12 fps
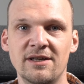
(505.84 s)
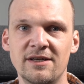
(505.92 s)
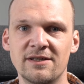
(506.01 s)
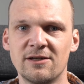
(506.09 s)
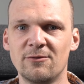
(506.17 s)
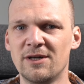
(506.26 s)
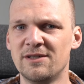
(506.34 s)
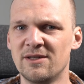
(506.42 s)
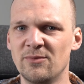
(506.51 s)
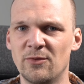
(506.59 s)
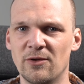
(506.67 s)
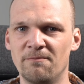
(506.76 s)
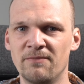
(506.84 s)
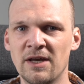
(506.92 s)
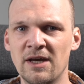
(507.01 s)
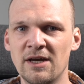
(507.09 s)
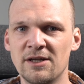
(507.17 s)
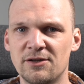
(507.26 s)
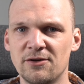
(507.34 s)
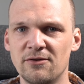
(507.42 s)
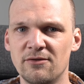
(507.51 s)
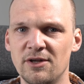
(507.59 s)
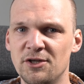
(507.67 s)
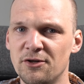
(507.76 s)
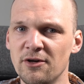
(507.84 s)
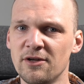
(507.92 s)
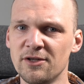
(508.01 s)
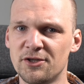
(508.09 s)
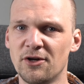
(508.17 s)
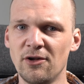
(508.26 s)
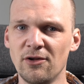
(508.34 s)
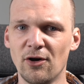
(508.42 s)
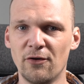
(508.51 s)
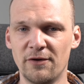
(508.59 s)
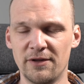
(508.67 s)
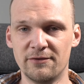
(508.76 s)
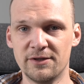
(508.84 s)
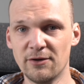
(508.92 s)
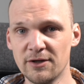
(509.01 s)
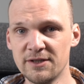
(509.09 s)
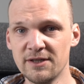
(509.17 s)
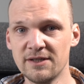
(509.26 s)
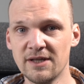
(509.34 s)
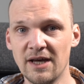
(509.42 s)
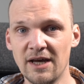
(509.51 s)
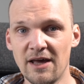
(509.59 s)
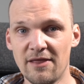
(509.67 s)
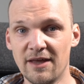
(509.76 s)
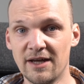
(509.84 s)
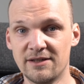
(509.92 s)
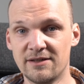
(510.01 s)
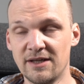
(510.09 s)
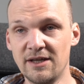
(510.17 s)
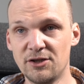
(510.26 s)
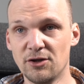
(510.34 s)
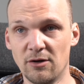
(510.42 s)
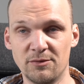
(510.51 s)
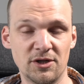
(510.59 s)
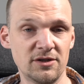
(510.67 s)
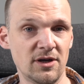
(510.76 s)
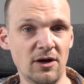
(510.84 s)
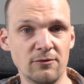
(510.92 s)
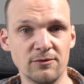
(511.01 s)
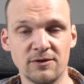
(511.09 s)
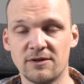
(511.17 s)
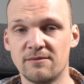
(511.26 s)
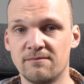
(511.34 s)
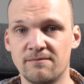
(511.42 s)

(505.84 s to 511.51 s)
is quite simple: to ensure control over the resources that each object owns. The